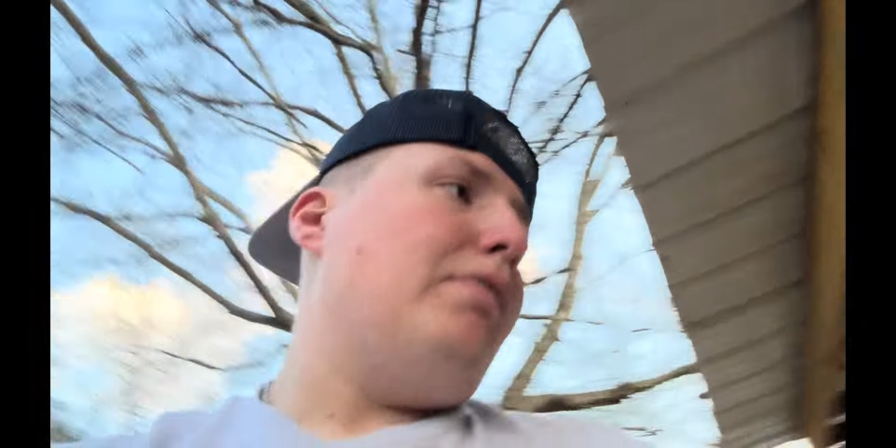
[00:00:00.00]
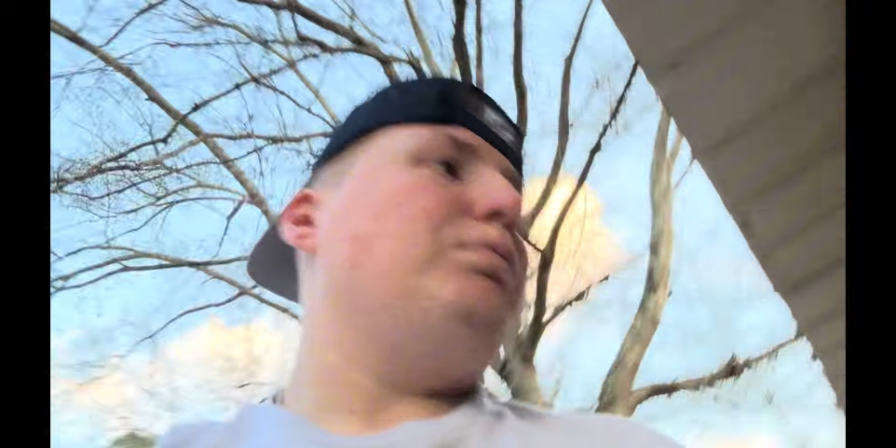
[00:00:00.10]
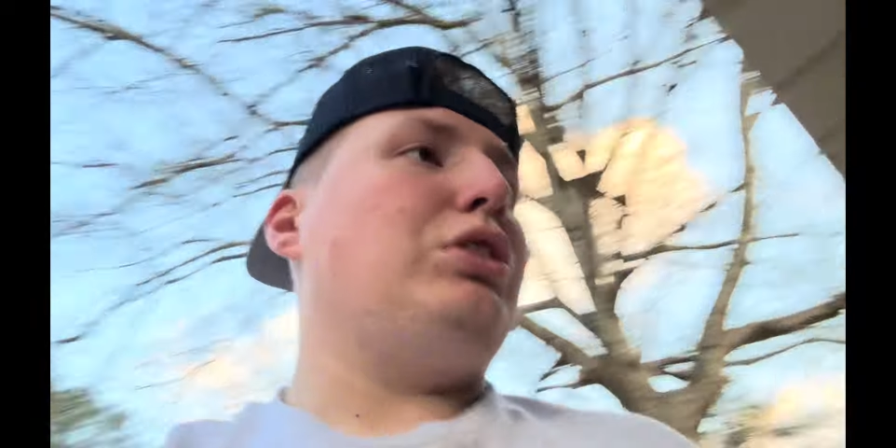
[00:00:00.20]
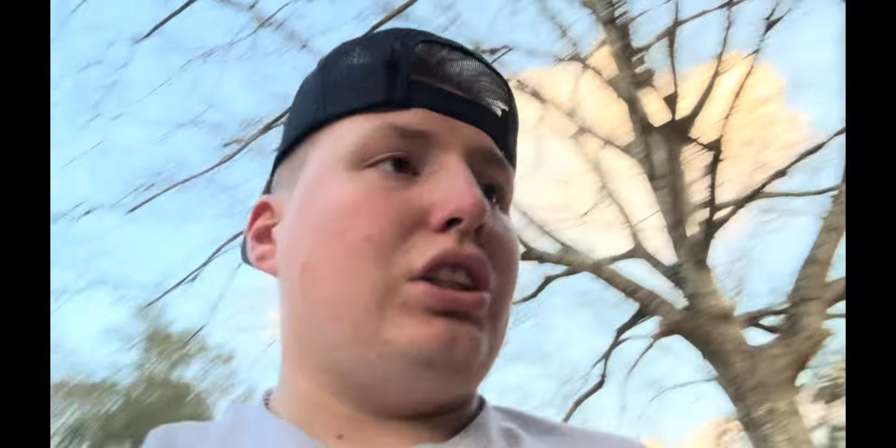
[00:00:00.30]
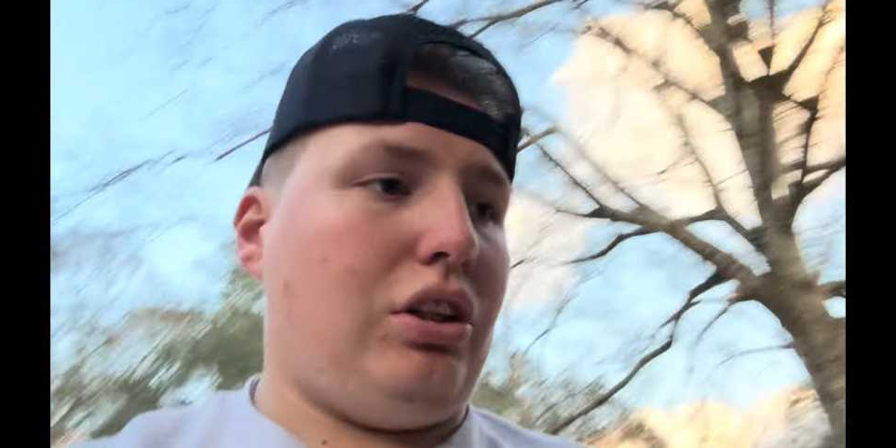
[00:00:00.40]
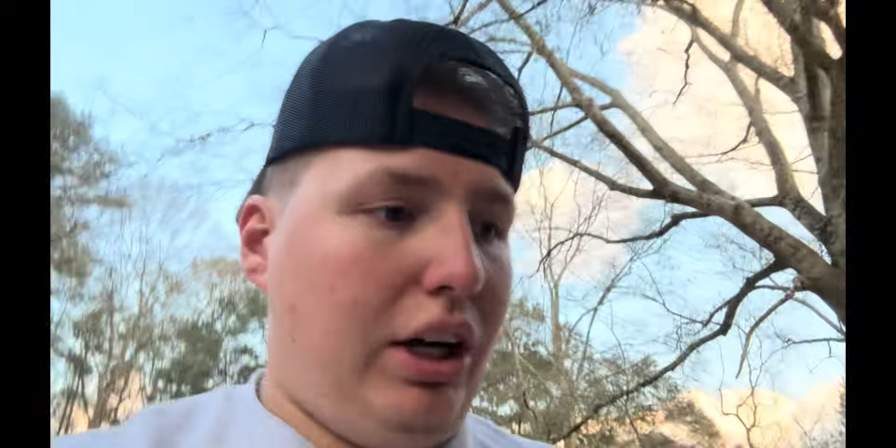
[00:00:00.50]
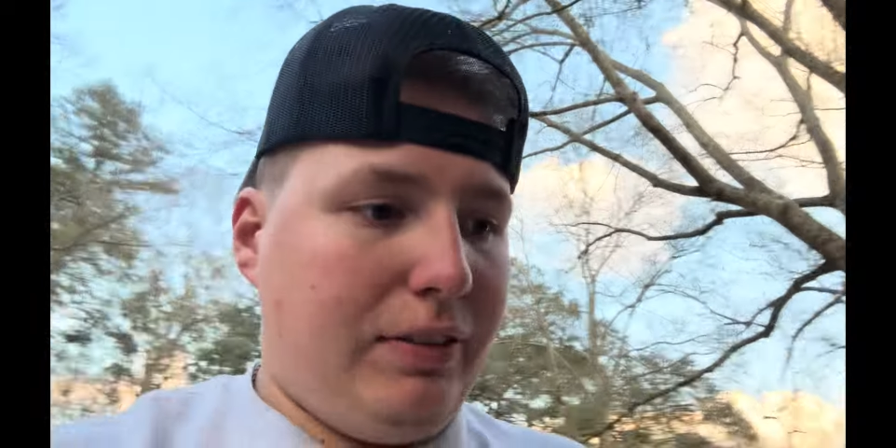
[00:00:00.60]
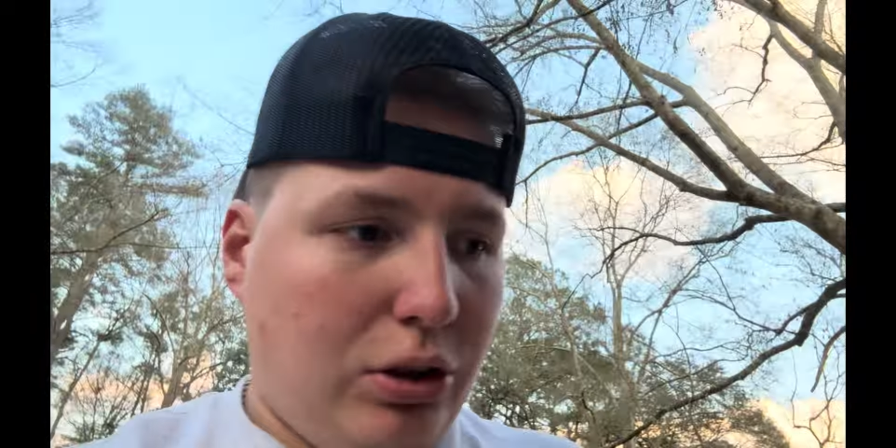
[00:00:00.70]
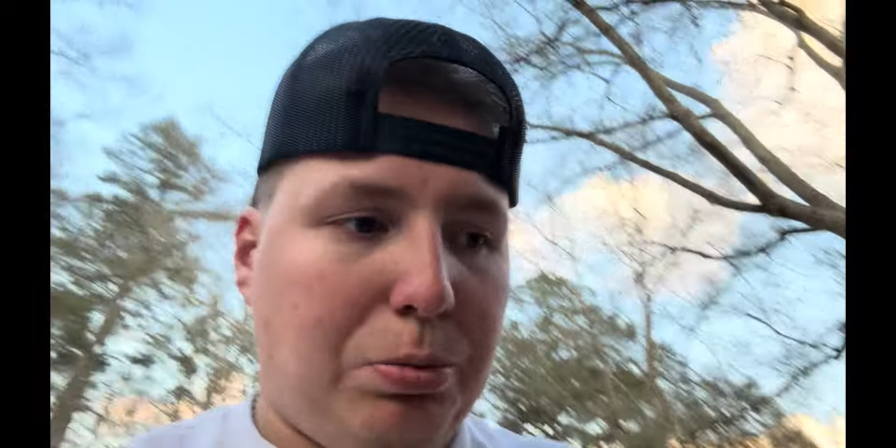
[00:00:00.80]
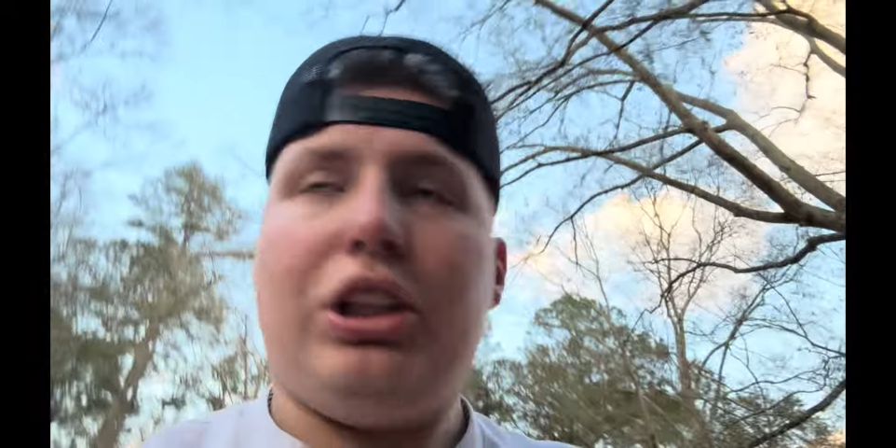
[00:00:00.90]
because it don't have no
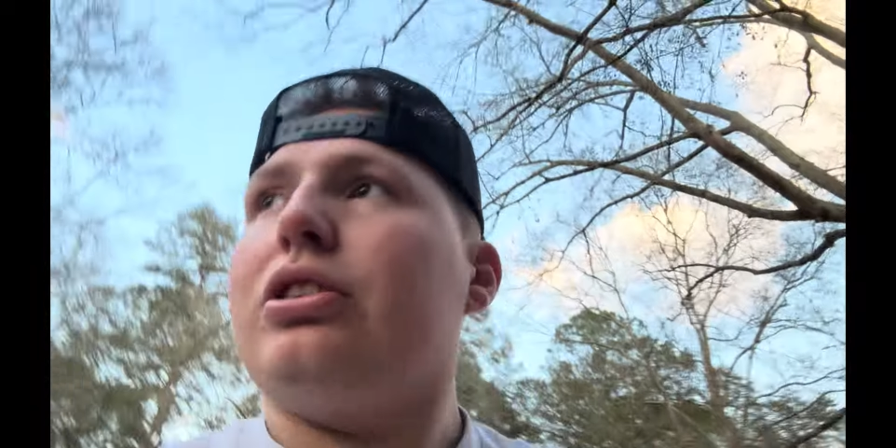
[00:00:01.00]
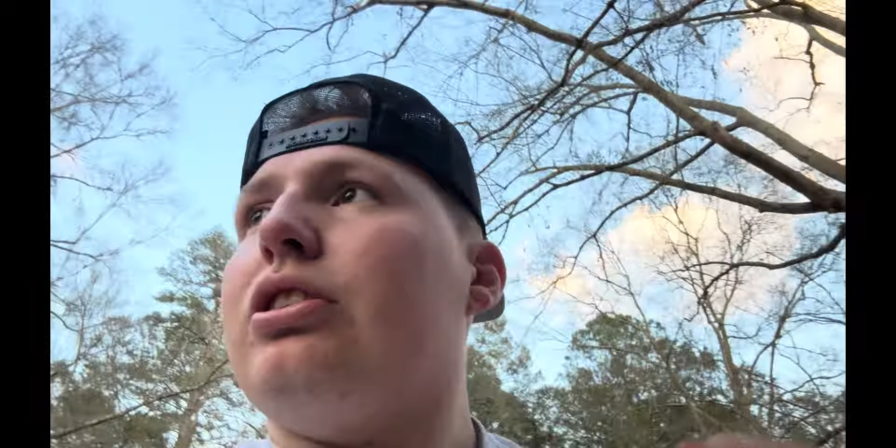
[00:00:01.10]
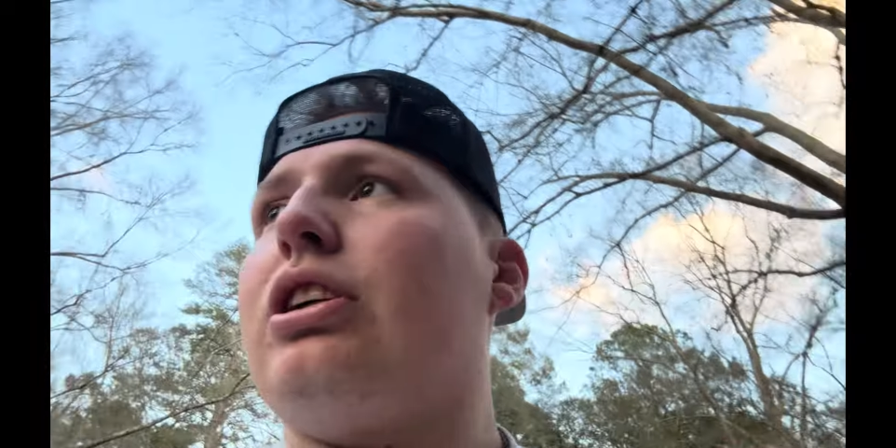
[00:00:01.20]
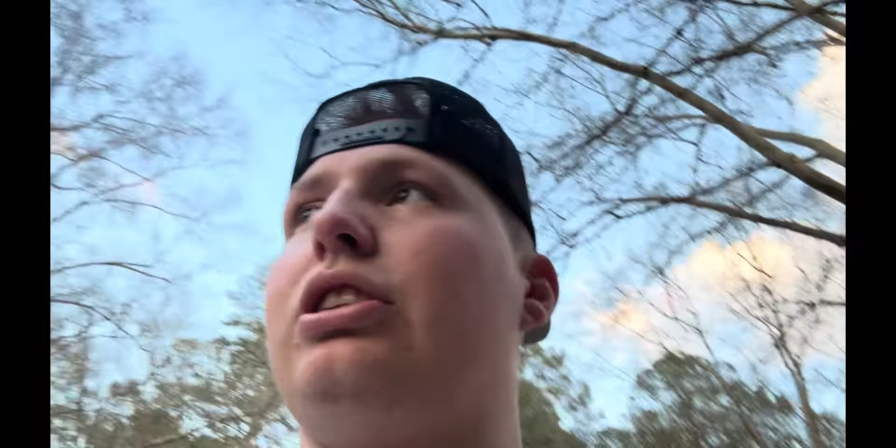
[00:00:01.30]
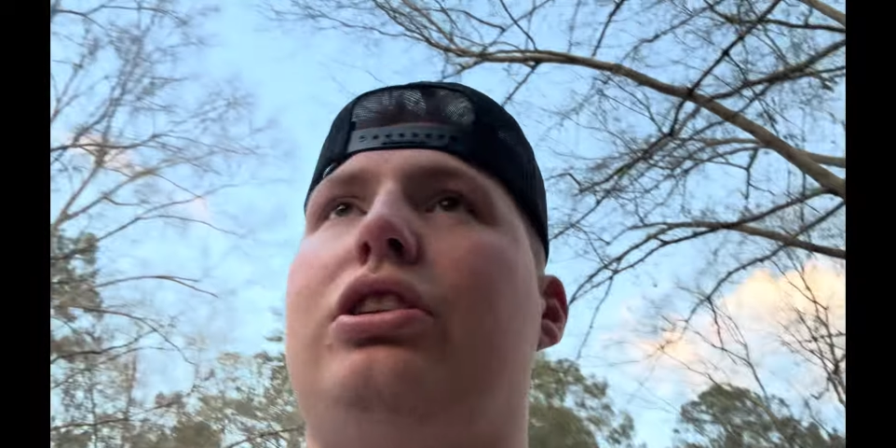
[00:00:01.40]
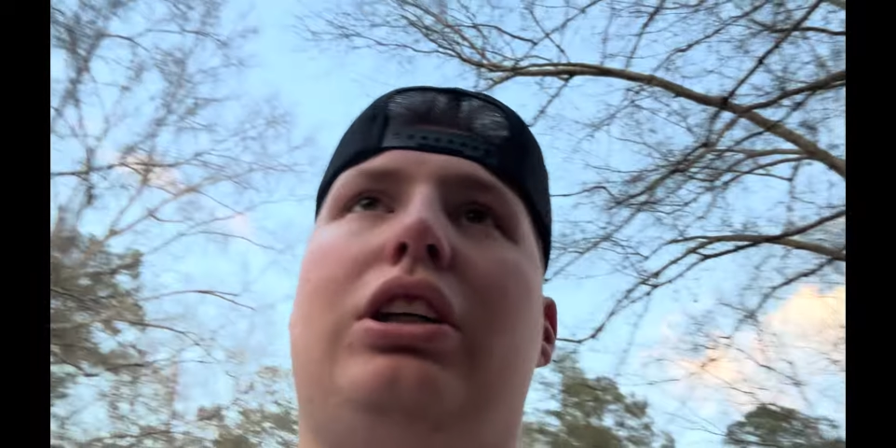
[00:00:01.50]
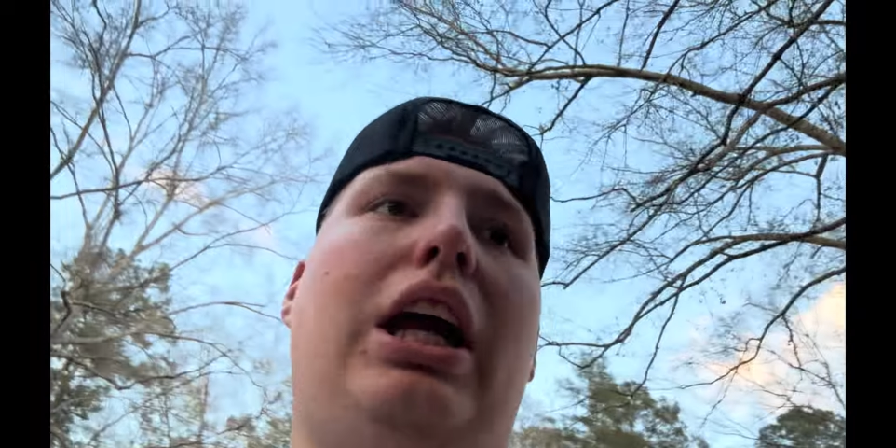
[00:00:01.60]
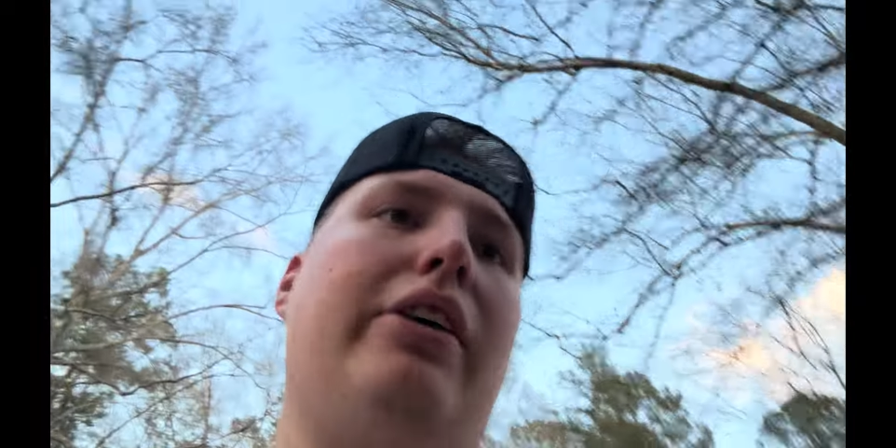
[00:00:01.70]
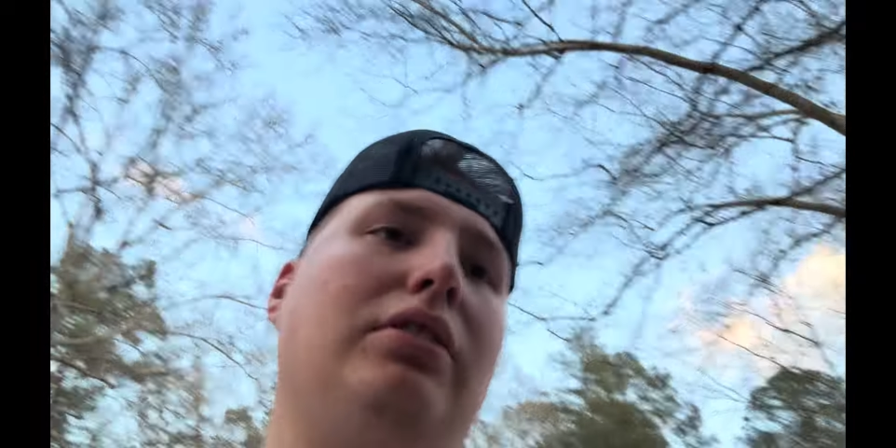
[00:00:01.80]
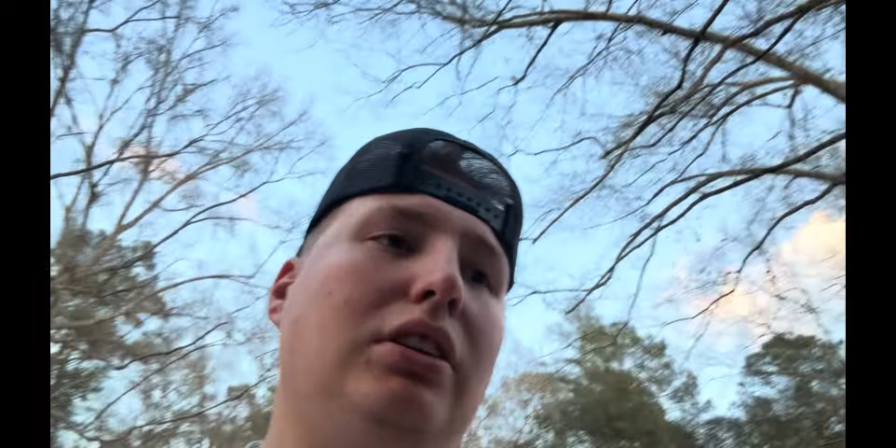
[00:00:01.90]
springs because you took it out.